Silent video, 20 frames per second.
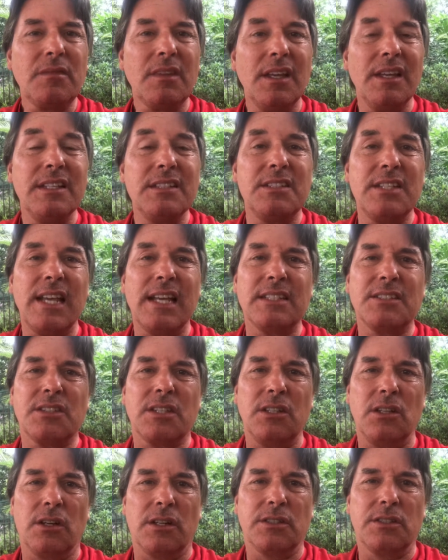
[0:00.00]
is yes, the
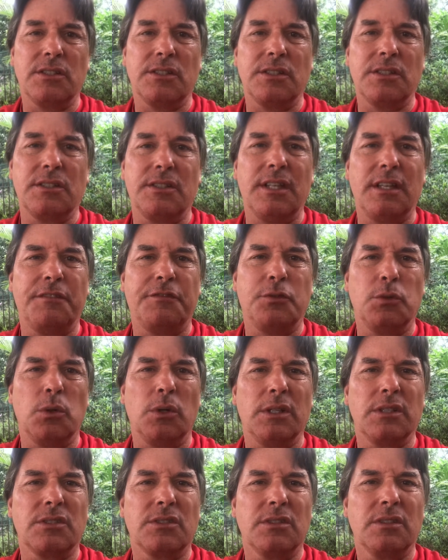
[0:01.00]
narcissist did fool
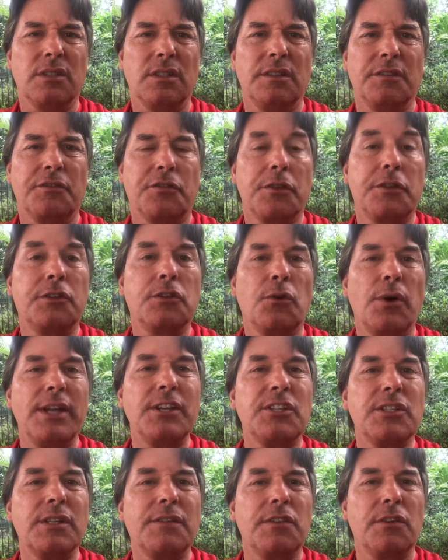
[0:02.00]
us for the
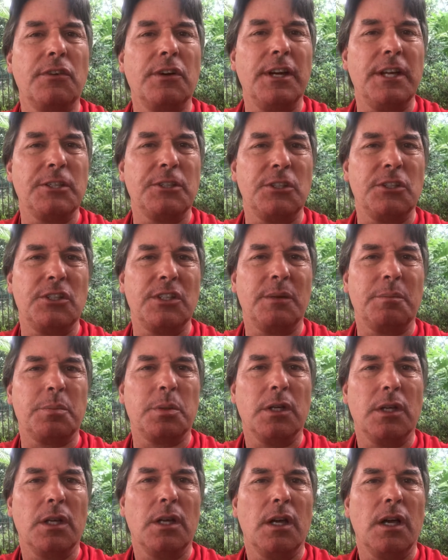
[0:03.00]
duration of the relationship
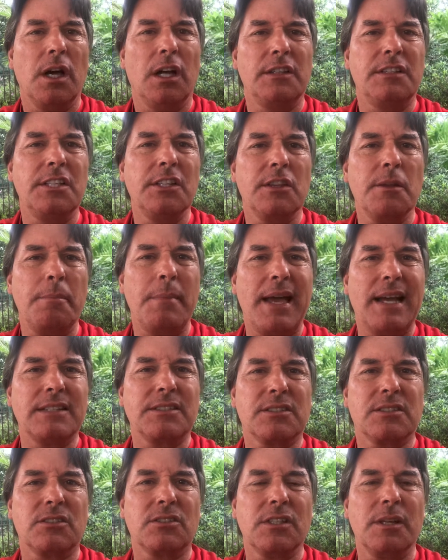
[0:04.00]
until the
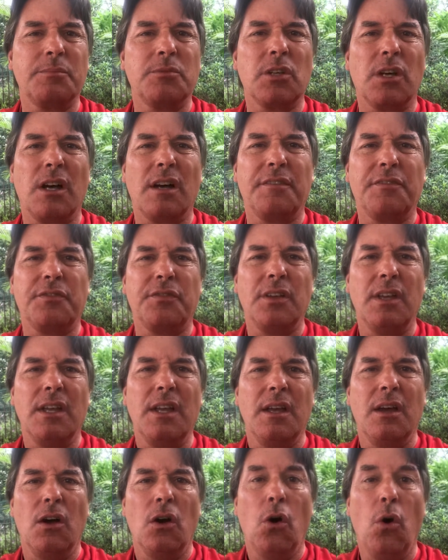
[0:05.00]
mask slipped off,
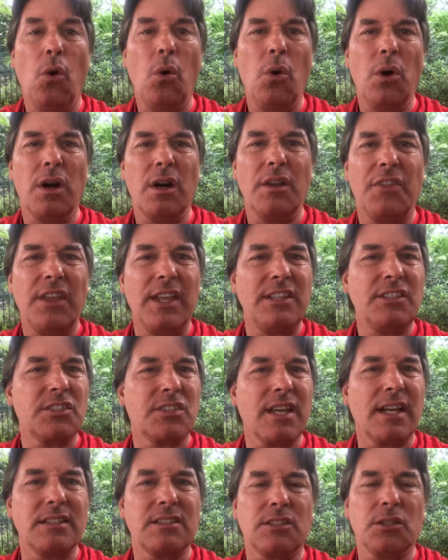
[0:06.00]
or they
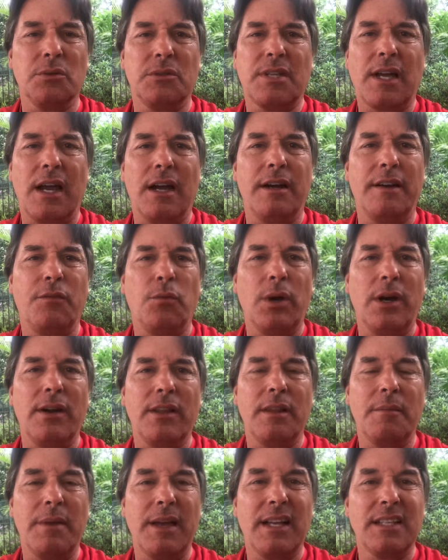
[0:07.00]
just got so tired of
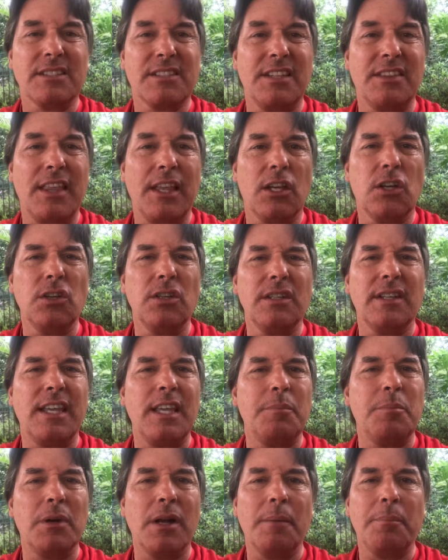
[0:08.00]
wearing the mask that they couldn't
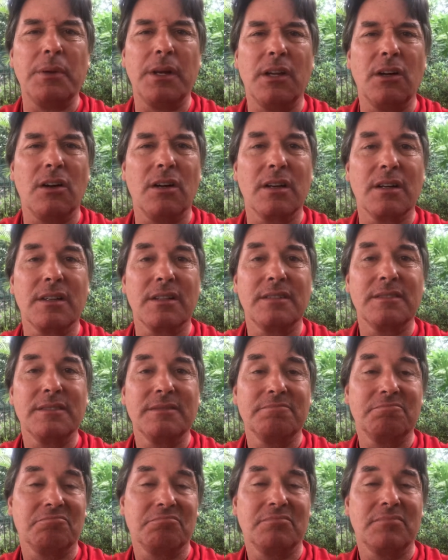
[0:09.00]
keep it up any longer,
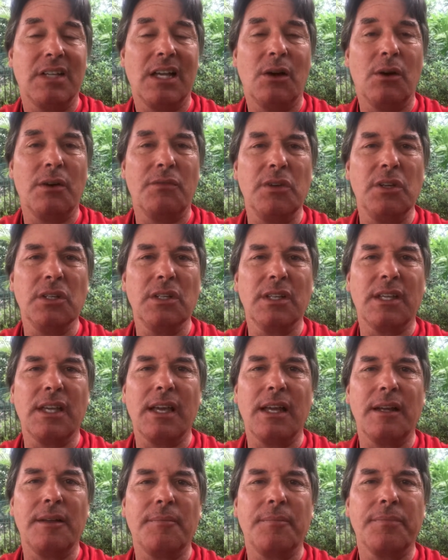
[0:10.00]
however you look
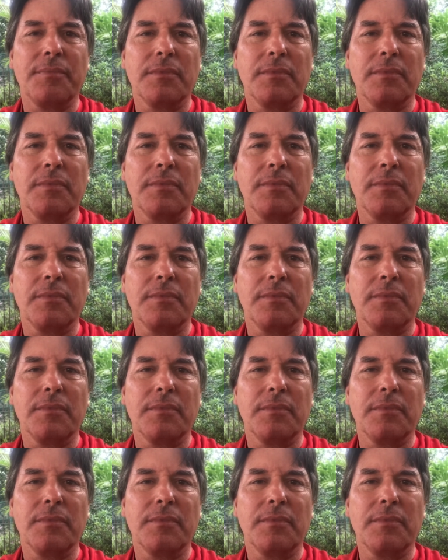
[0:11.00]
at it.